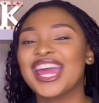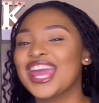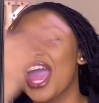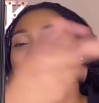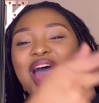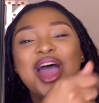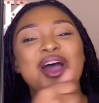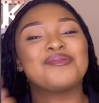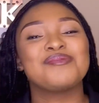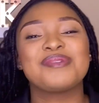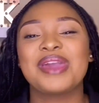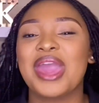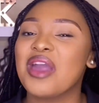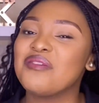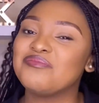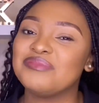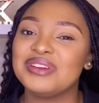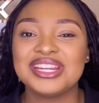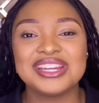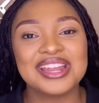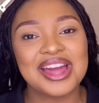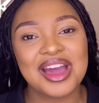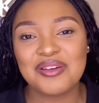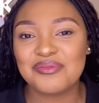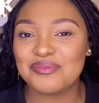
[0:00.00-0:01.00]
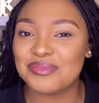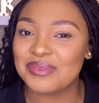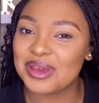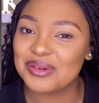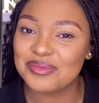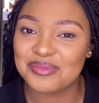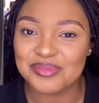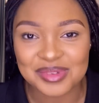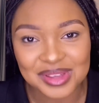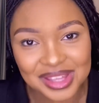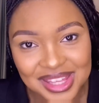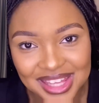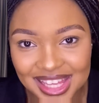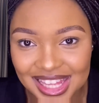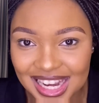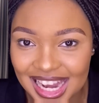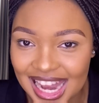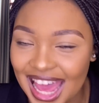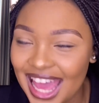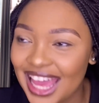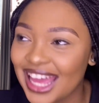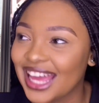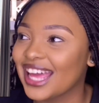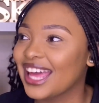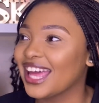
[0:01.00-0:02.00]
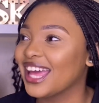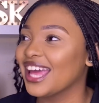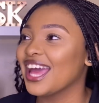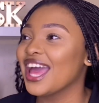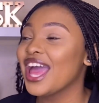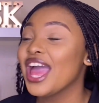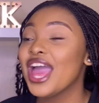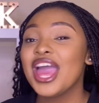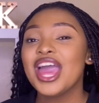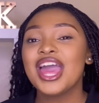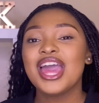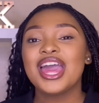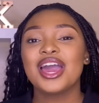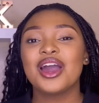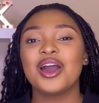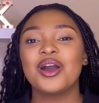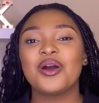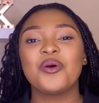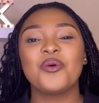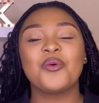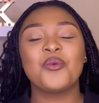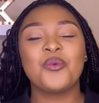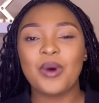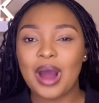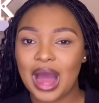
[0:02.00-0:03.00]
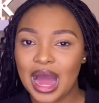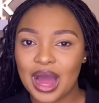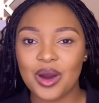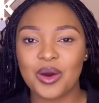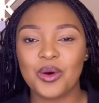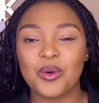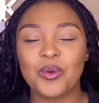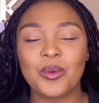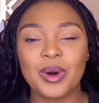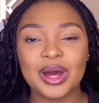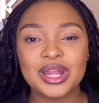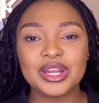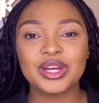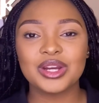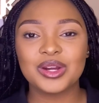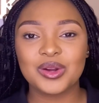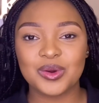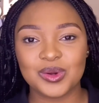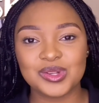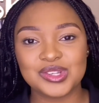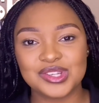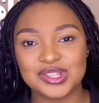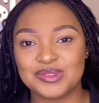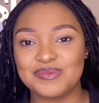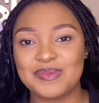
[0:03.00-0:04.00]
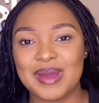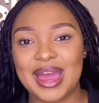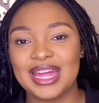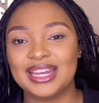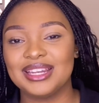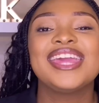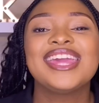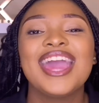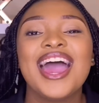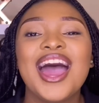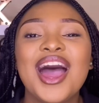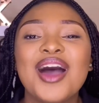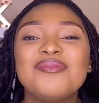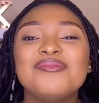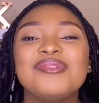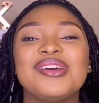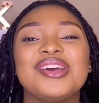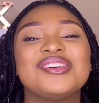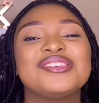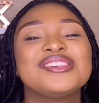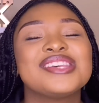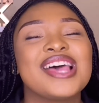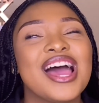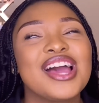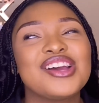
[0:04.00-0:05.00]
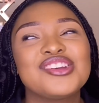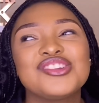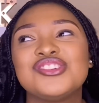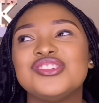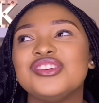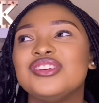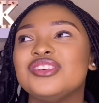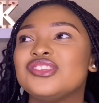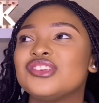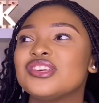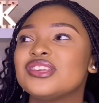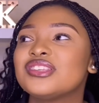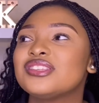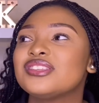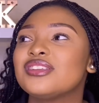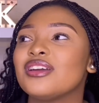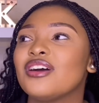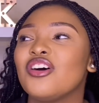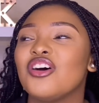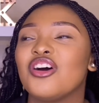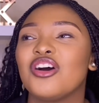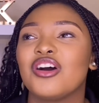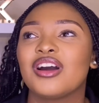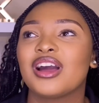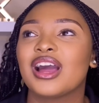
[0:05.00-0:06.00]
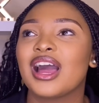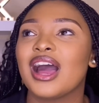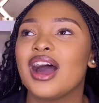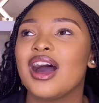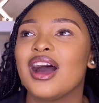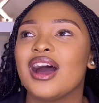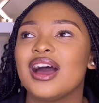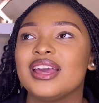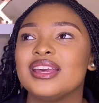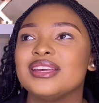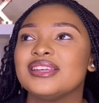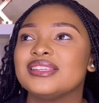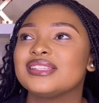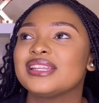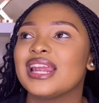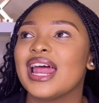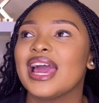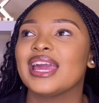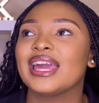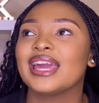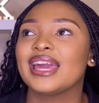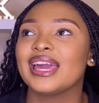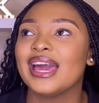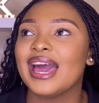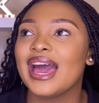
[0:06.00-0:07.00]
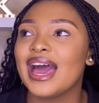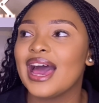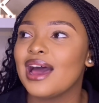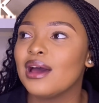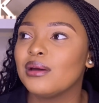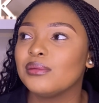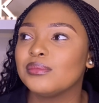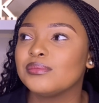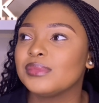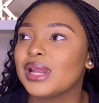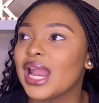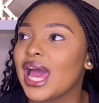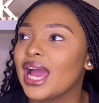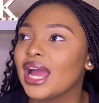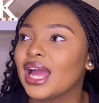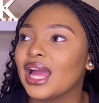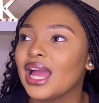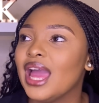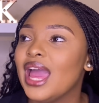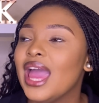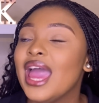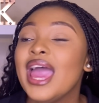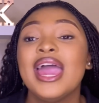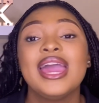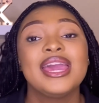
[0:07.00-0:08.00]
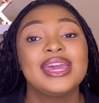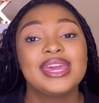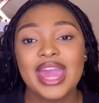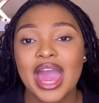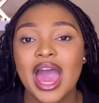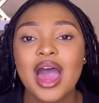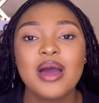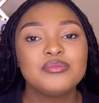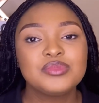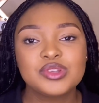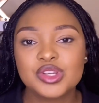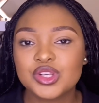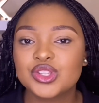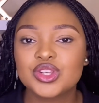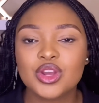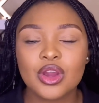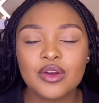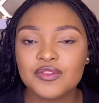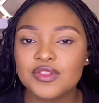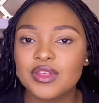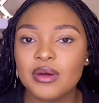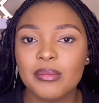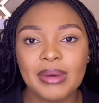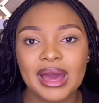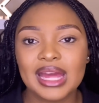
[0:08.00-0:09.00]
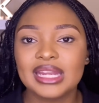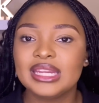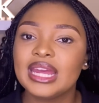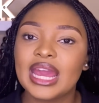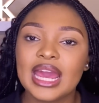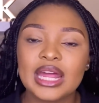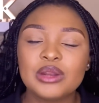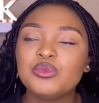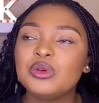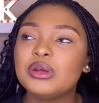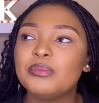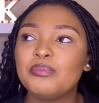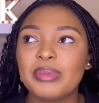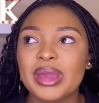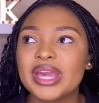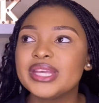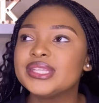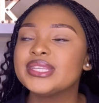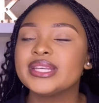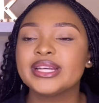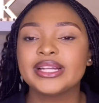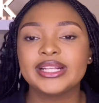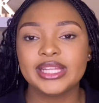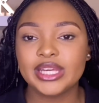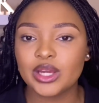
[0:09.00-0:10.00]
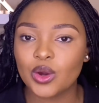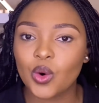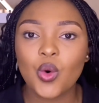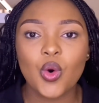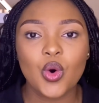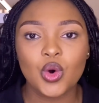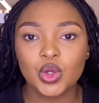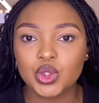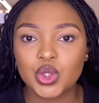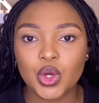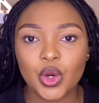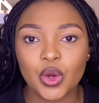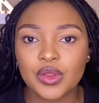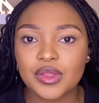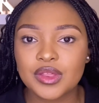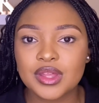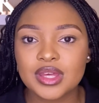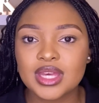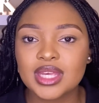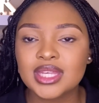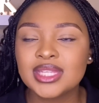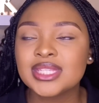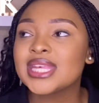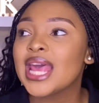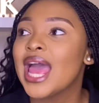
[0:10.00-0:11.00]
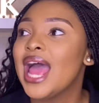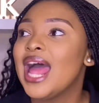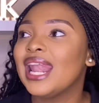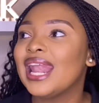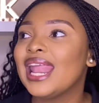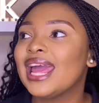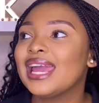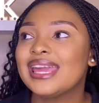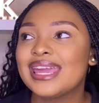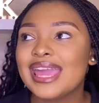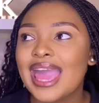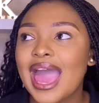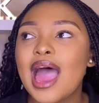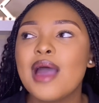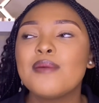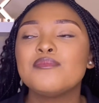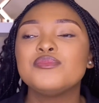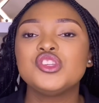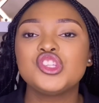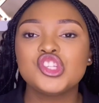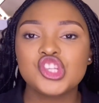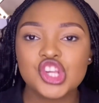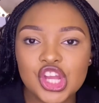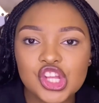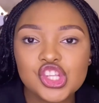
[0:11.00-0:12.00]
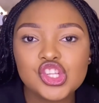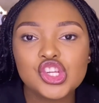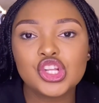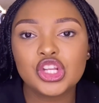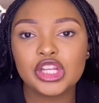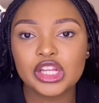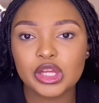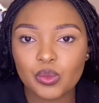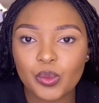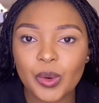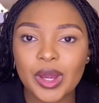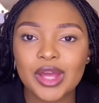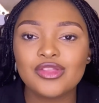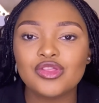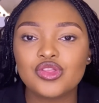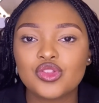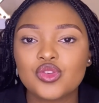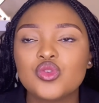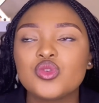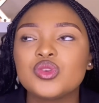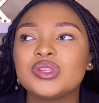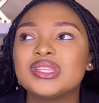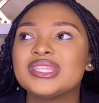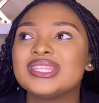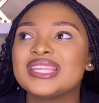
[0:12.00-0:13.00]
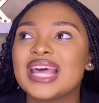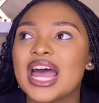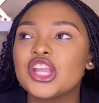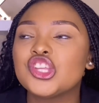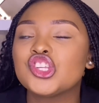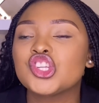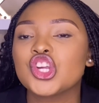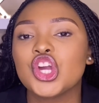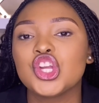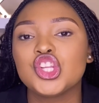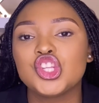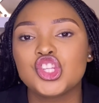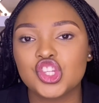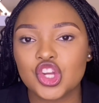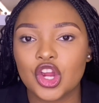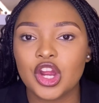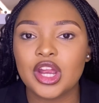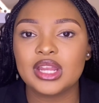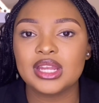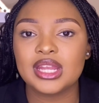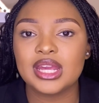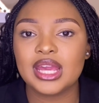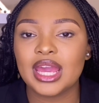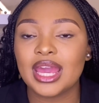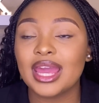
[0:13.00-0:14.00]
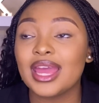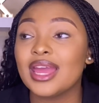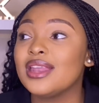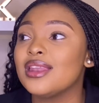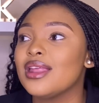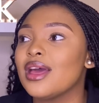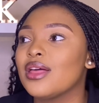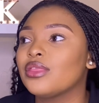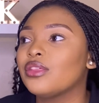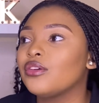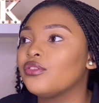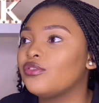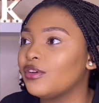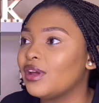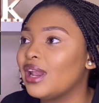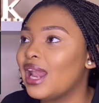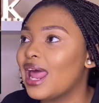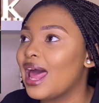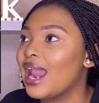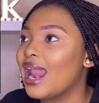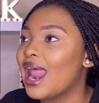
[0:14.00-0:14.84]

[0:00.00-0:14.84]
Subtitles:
Cam get me now, baby. Like, wow, what a gorgeous man. Cam is actually just, oh guys, like Cam deserved the money, and we basically all know this. Like, Cam genuinely went through such a journey in the villa.